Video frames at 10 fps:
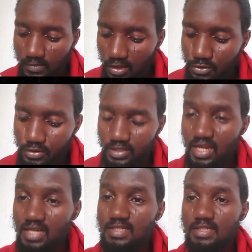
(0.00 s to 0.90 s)
So the
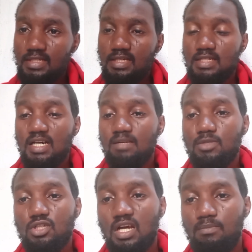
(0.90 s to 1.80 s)
next thing is
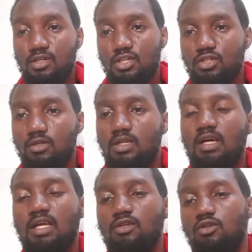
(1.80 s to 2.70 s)
admission application. Now
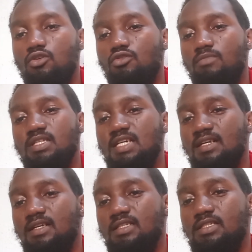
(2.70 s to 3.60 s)
that your documents are
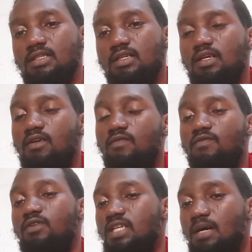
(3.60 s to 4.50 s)
ready
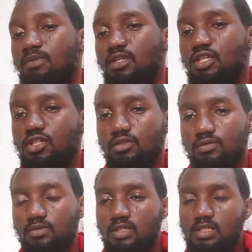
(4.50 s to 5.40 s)
for the application,
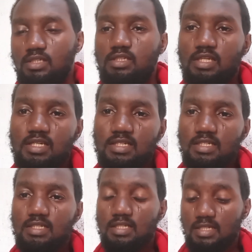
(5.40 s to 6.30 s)
the next
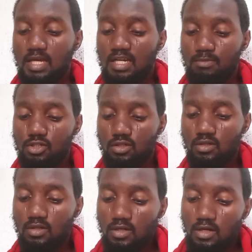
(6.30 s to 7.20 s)
thing is admission
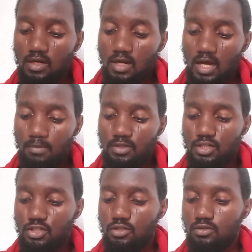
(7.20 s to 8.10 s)

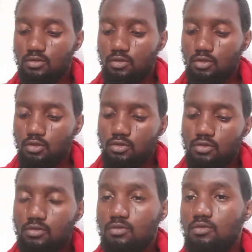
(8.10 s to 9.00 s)
application.
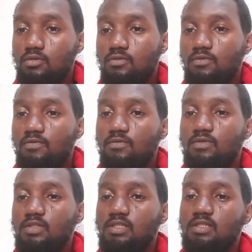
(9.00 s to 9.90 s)
So
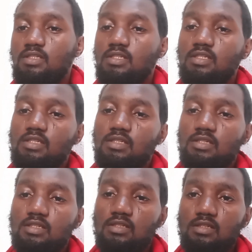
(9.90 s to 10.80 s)

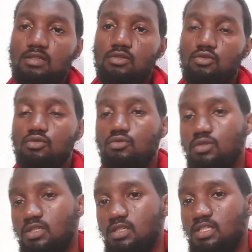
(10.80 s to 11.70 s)
the
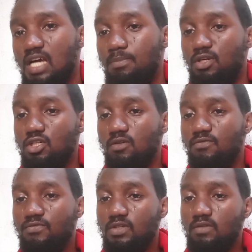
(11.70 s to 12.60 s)
schools, the application
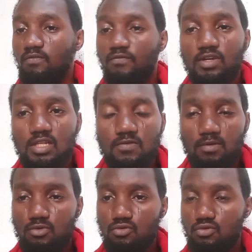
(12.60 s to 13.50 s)
fee varies
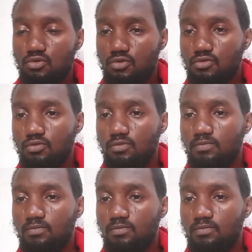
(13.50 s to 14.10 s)
from school to school.